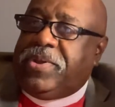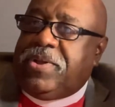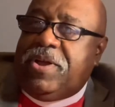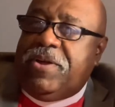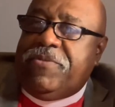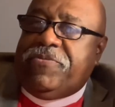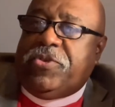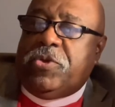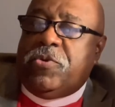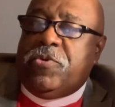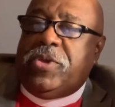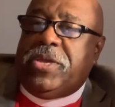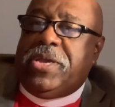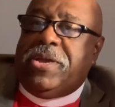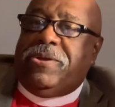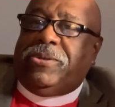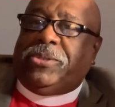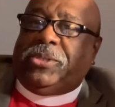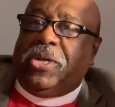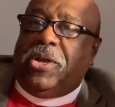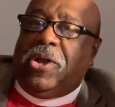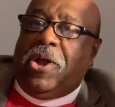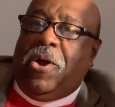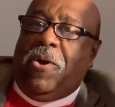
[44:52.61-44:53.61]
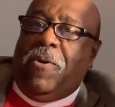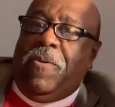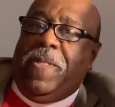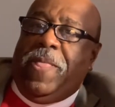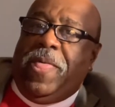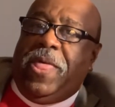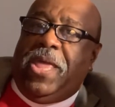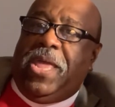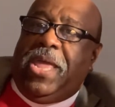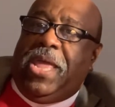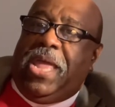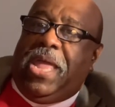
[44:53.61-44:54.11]
a few years ago,
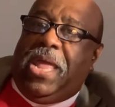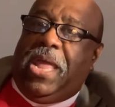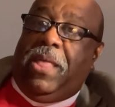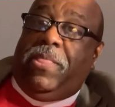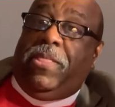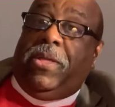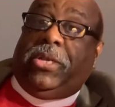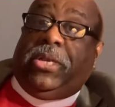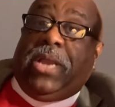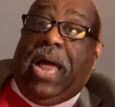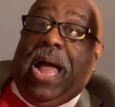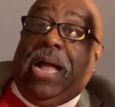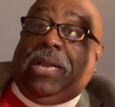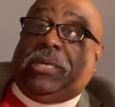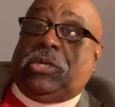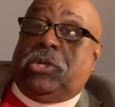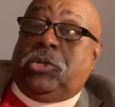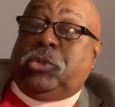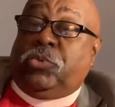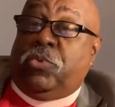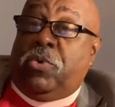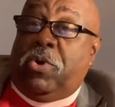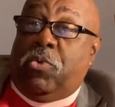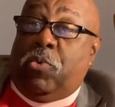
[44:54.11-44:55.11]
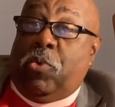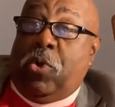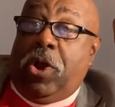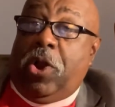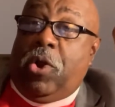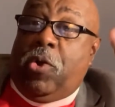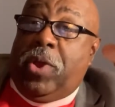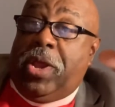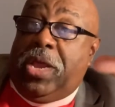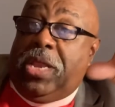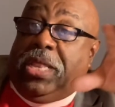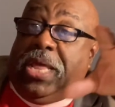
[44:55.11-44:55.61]
and the doctors were worried